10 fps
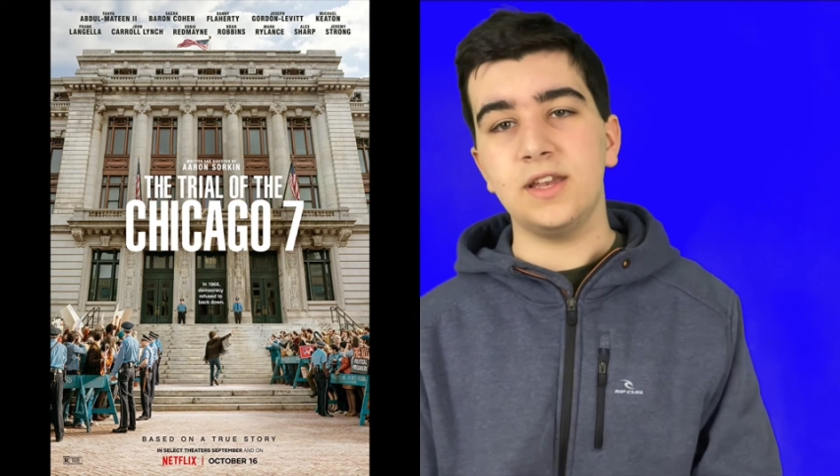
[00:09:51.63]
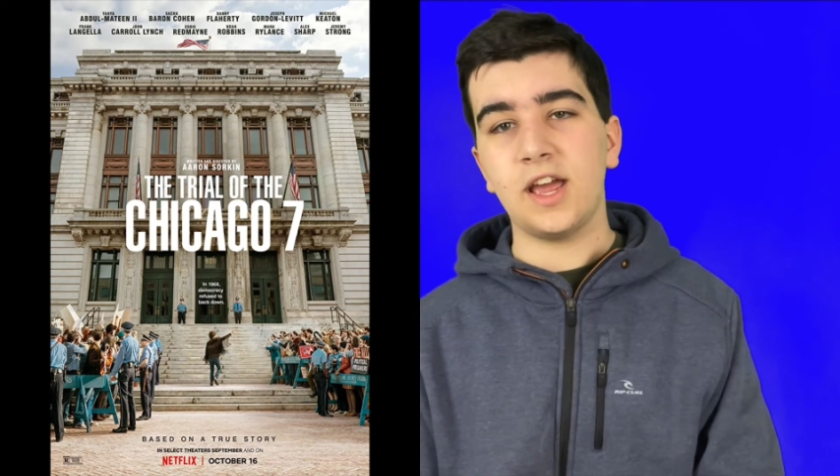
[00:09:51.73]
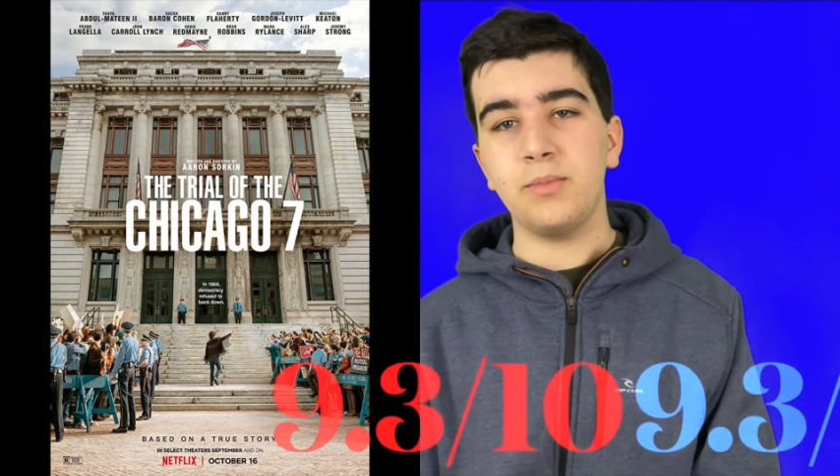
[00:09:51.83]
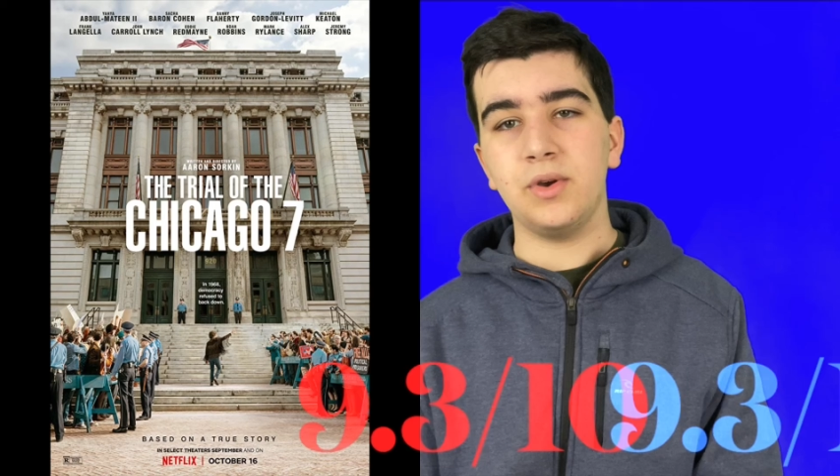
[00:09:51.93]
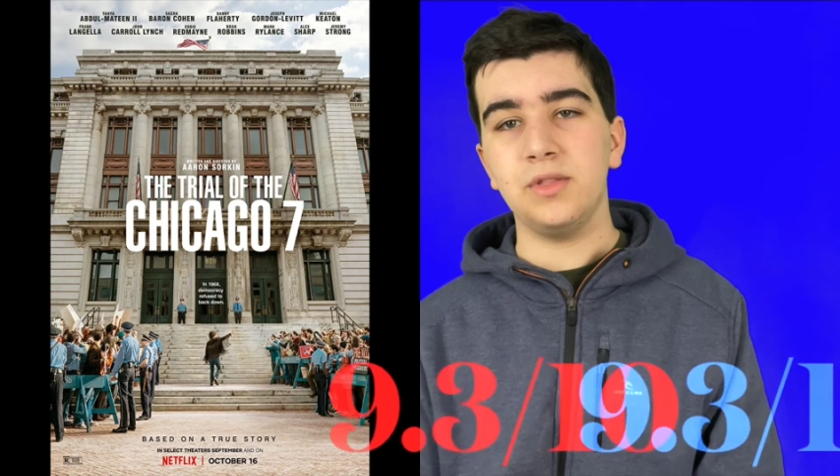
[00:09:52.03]

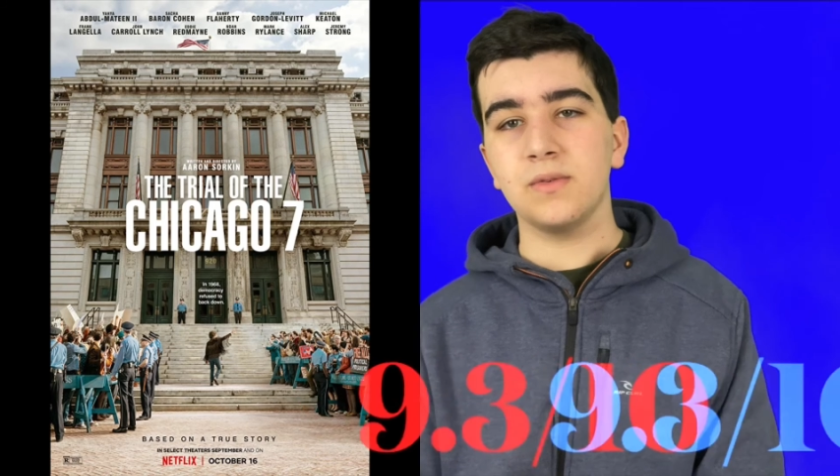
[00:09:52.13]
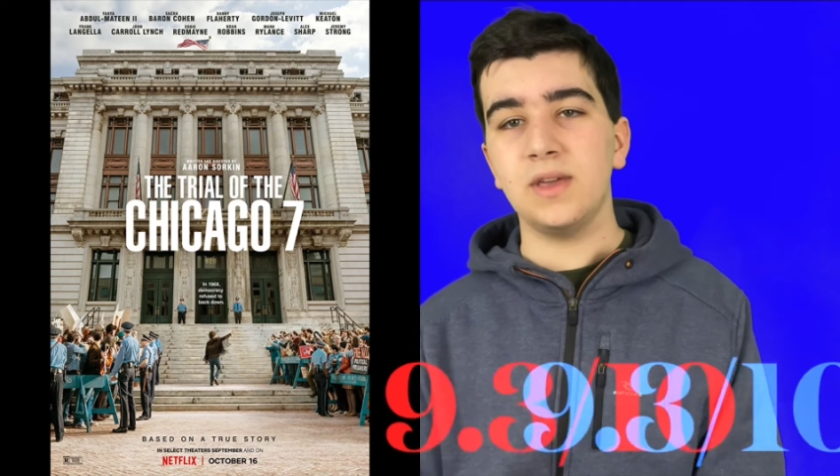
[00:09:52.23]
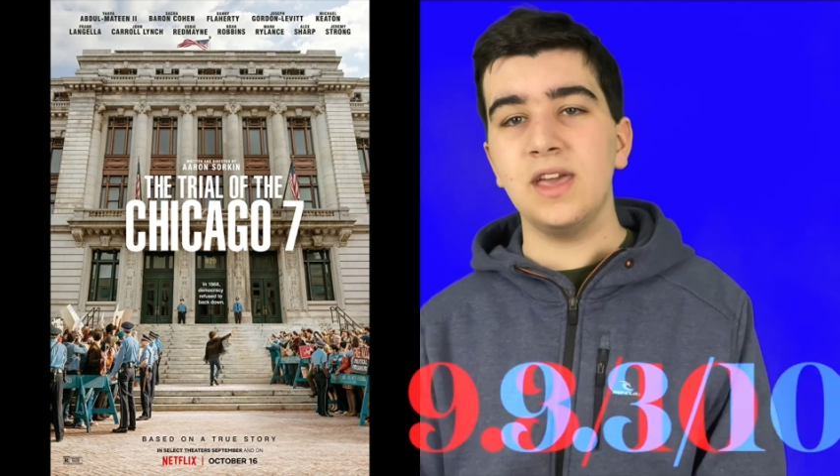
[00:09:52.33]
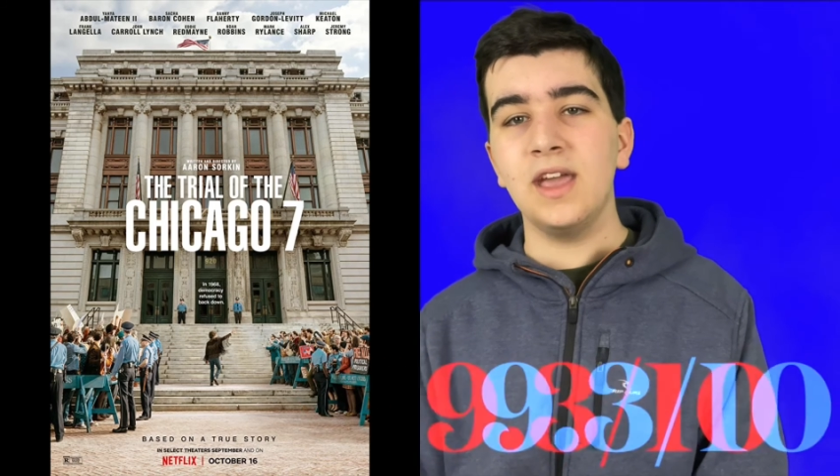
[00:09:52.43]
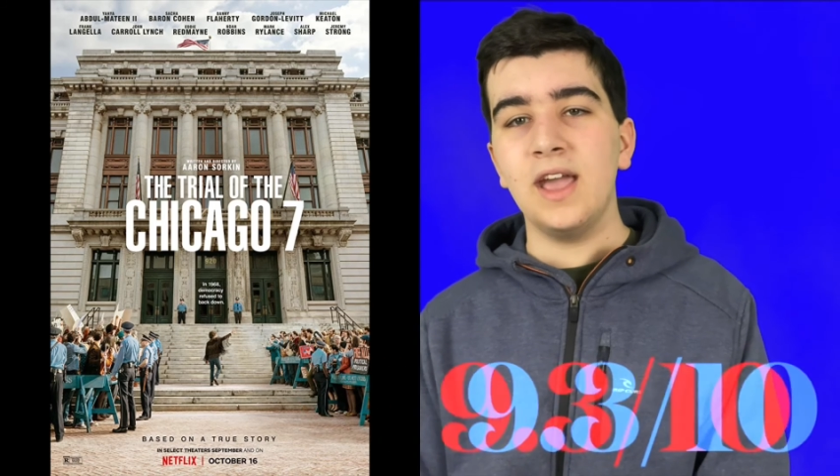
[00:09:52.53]

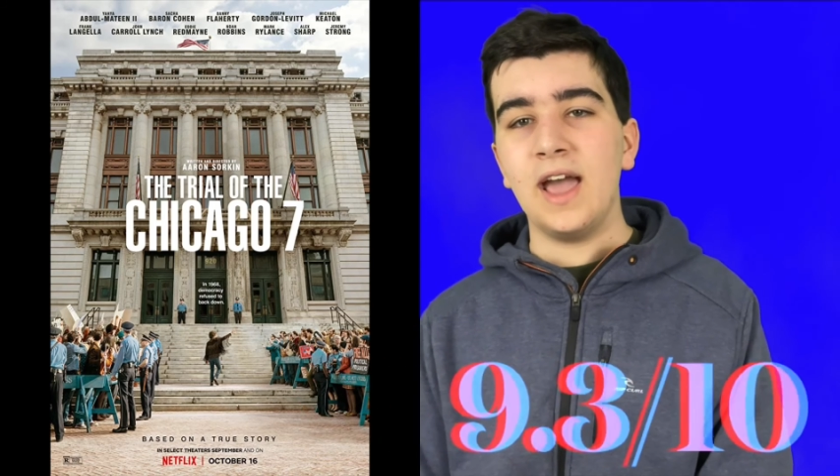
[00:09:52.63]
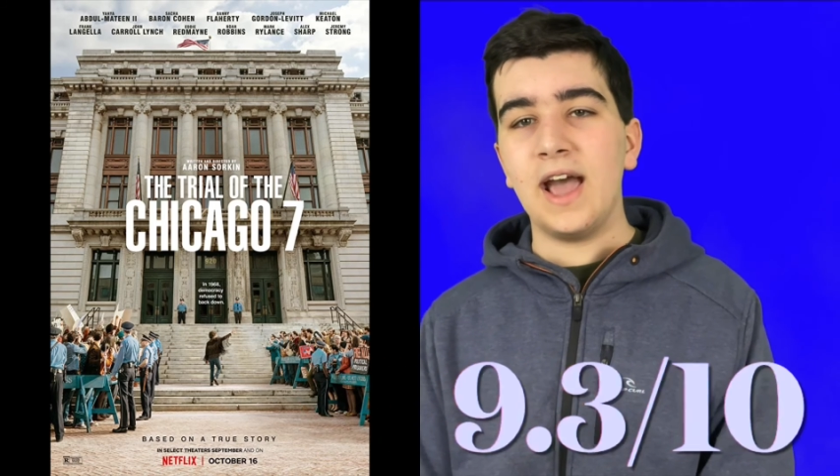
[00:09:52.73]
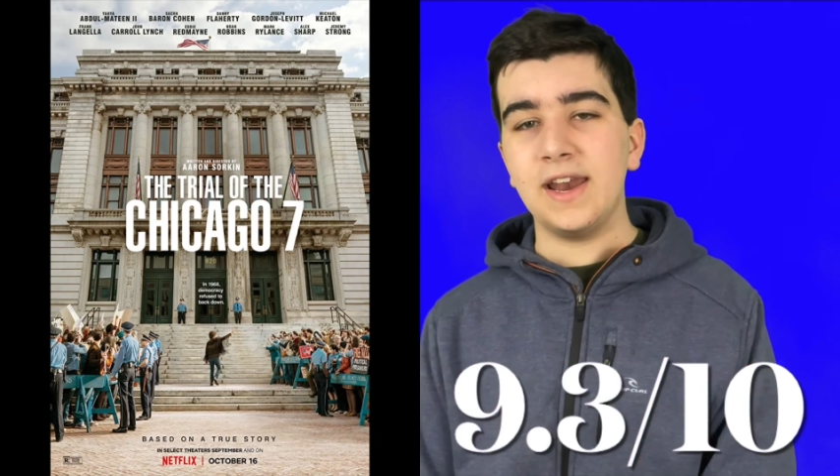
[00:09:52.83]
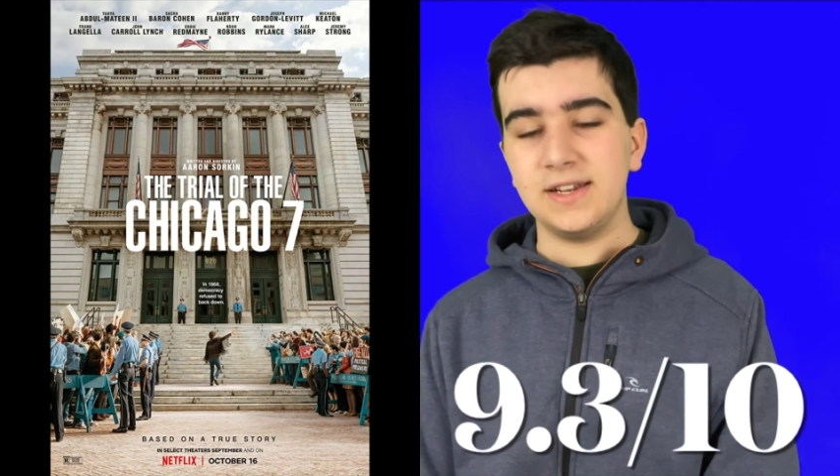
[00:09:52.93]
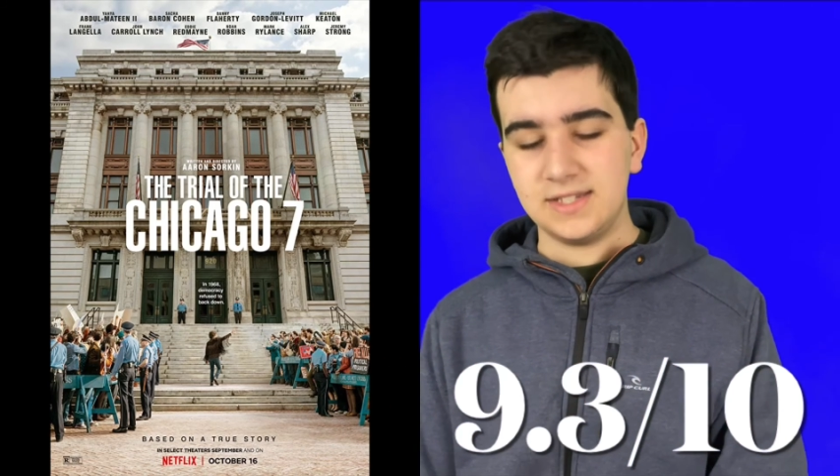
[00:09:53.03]
9.3
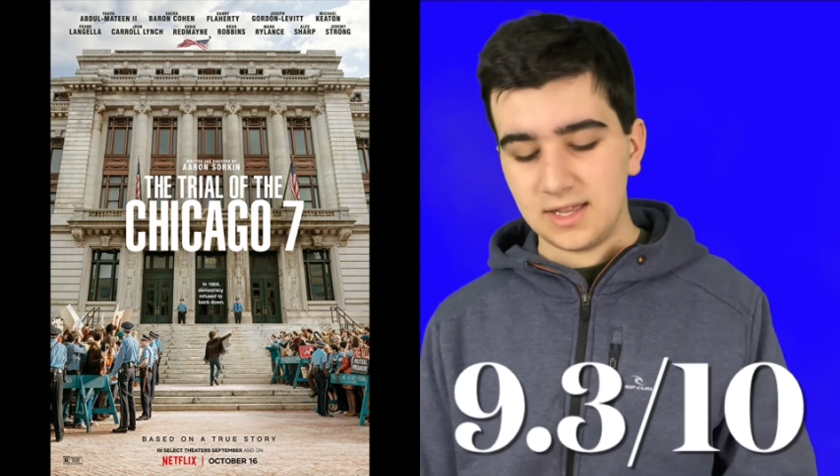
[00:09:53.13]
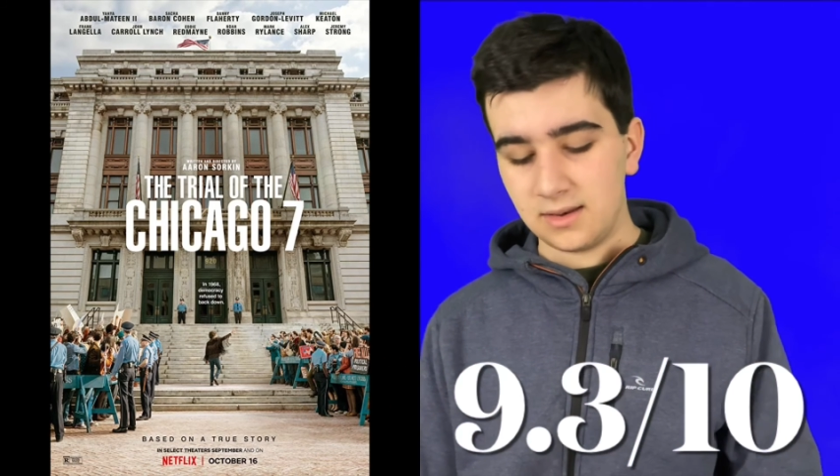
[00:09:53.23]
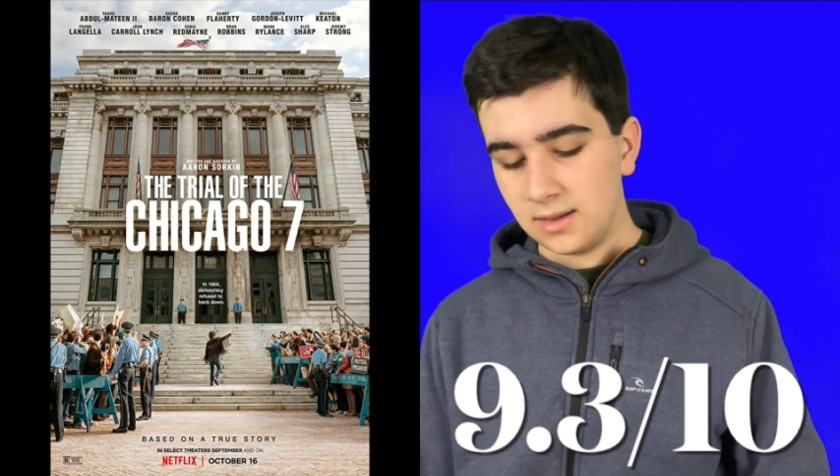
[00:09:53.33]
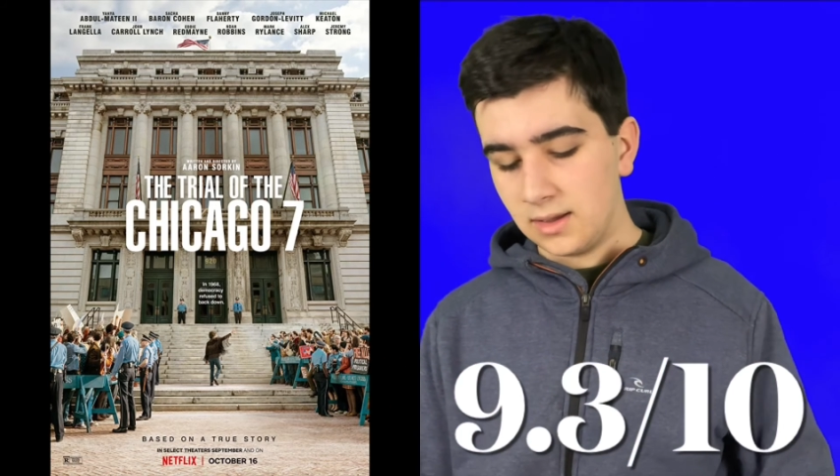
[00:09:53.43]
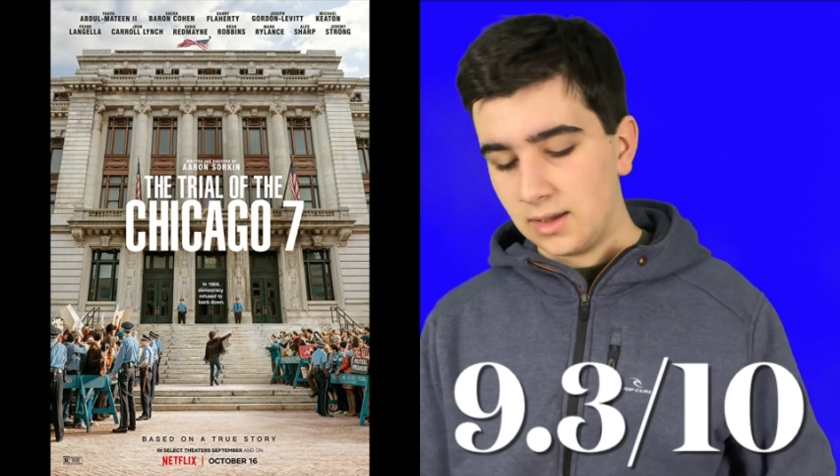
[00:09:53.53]
out of 10.